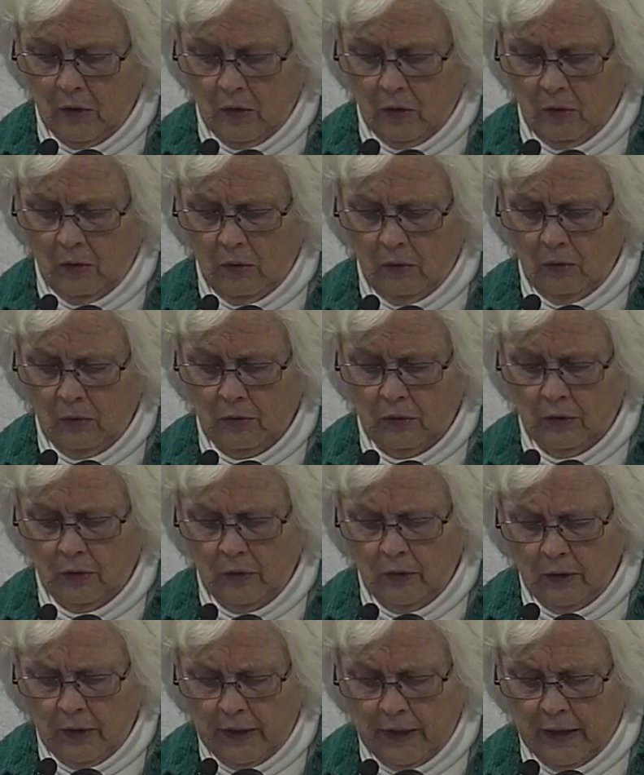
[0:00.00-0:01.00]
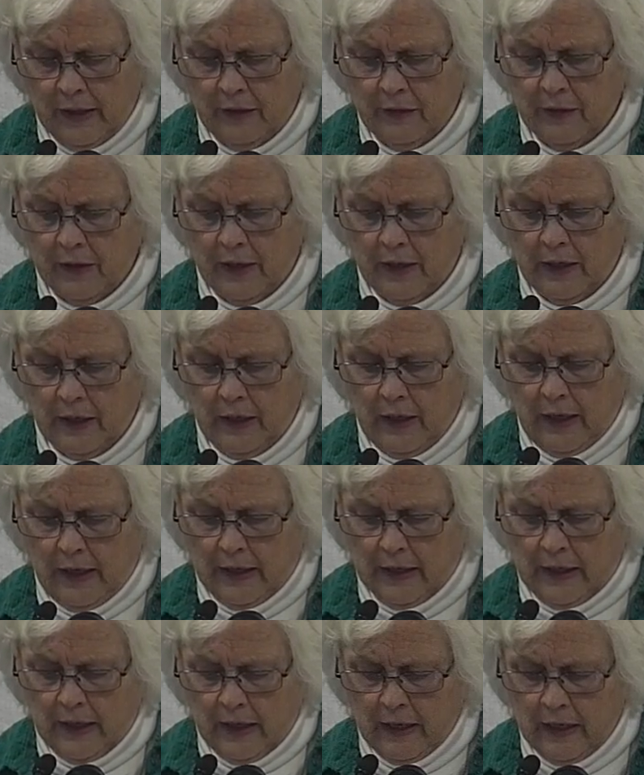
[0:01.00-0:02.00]
Oh, Lordy, I thought,
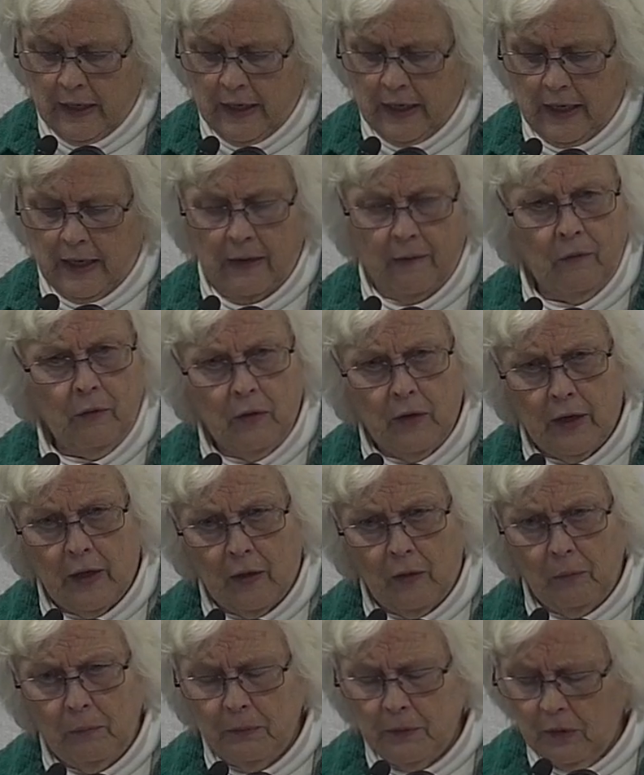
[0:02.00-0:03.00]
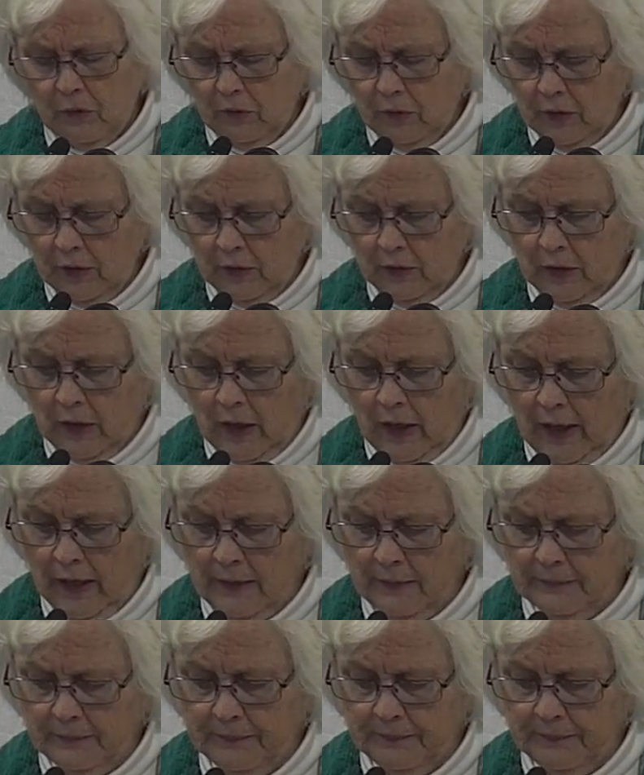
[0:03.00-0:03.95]
can I ever help this little guy?